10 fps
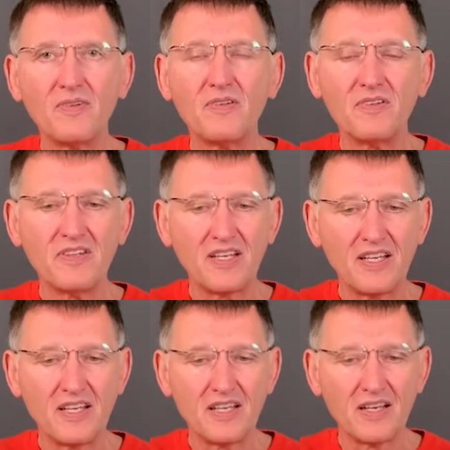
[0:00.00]

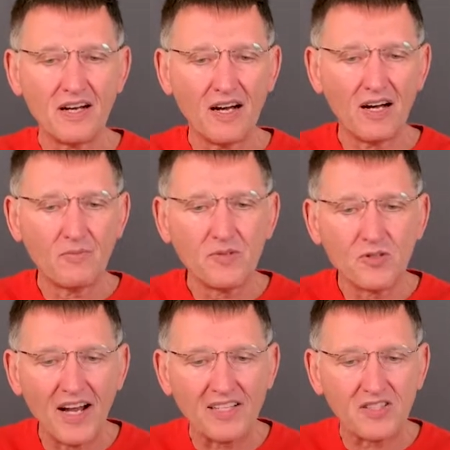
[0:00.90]
the
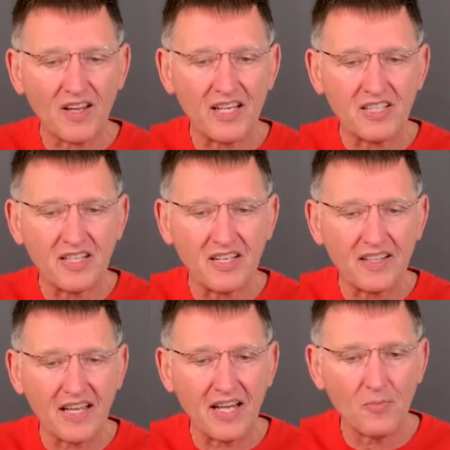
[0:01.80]
translation in
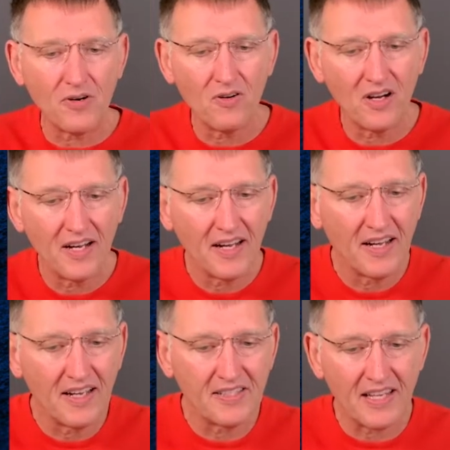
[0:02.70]
the Hebrew.
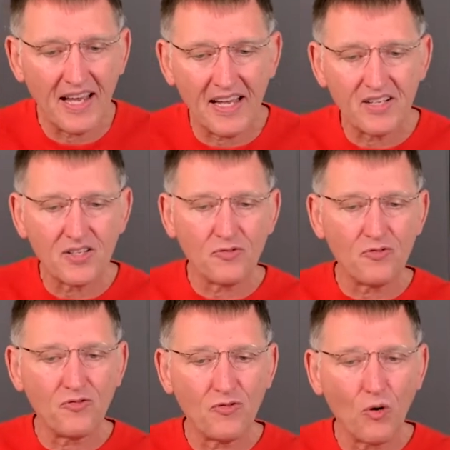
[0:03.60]
It's
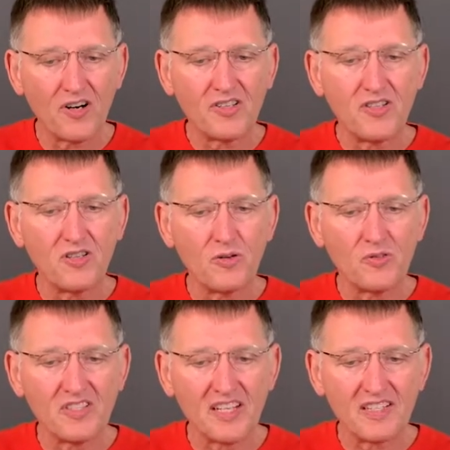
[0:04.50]

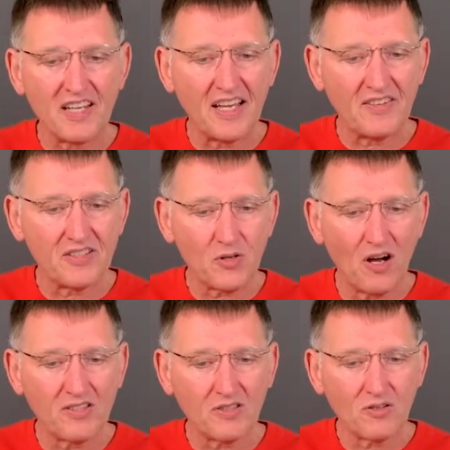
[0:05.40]
H4268 in the
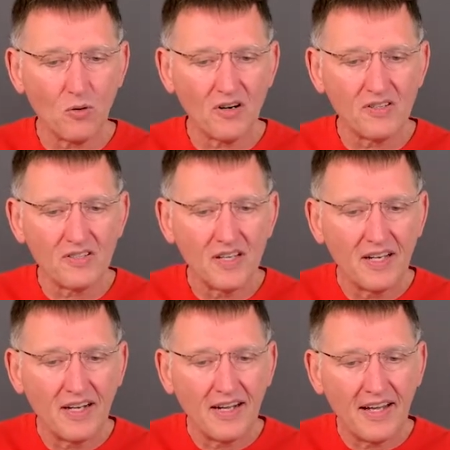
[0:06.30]
Strong's Concordance,
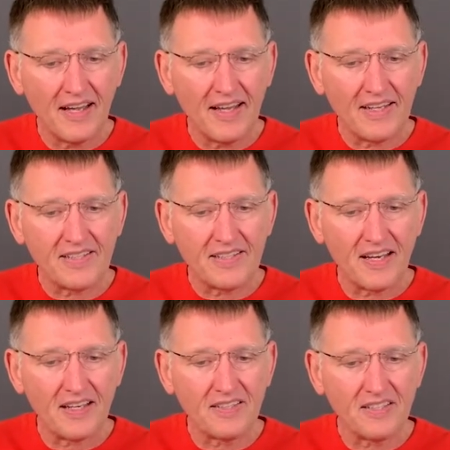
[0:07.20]
and it
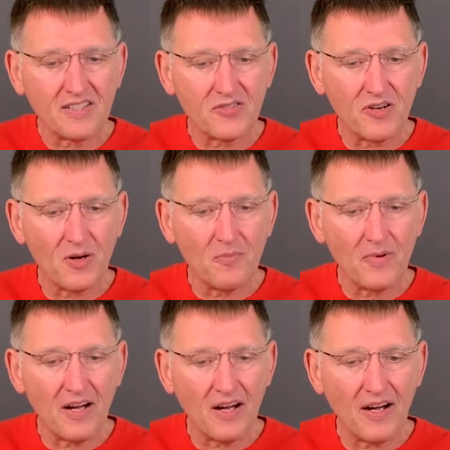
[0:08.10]
says it's from
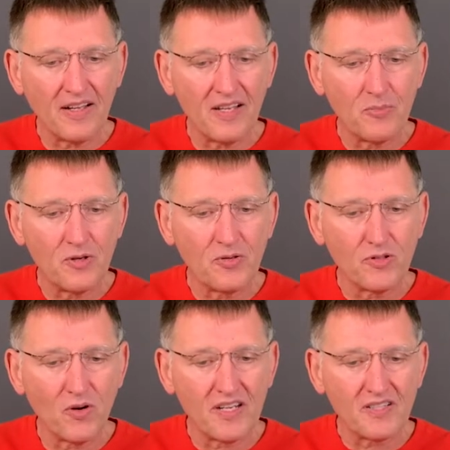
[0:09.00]
Hebrew
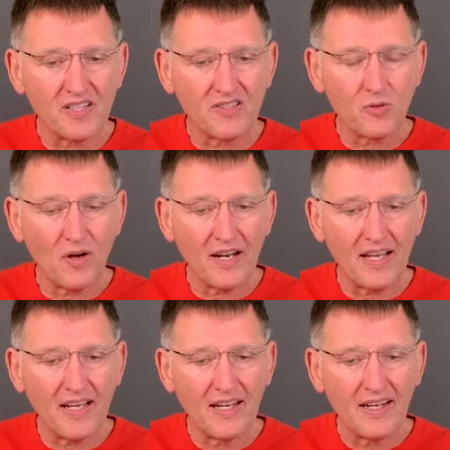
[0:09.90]

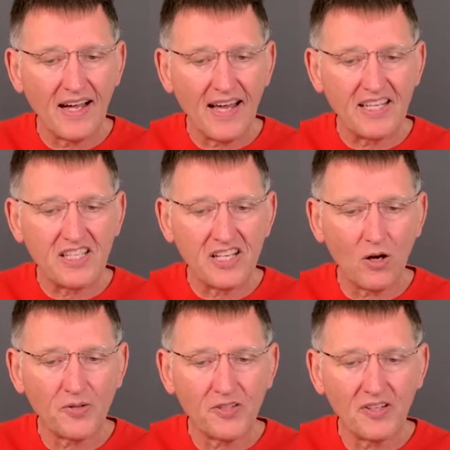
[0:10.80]
2620, a
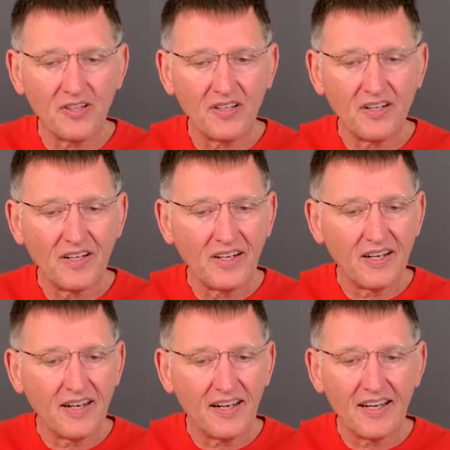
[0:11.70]
shelter,
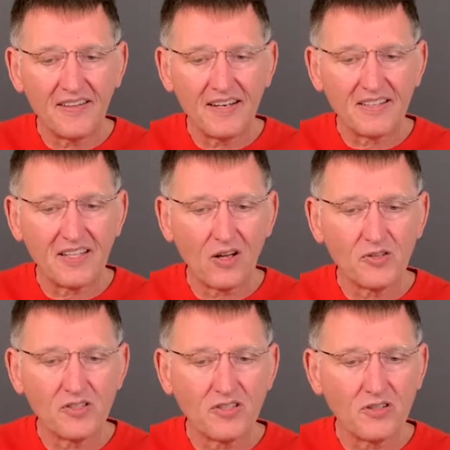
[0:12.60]
and then it
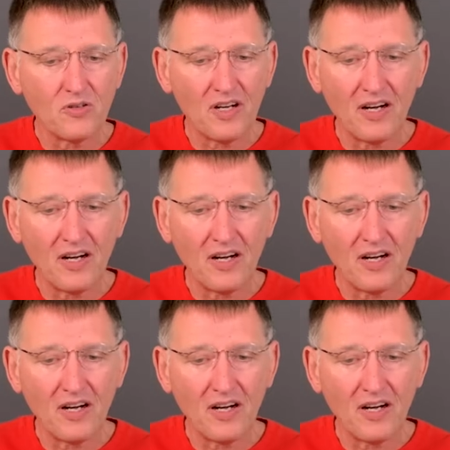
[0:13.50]
tells you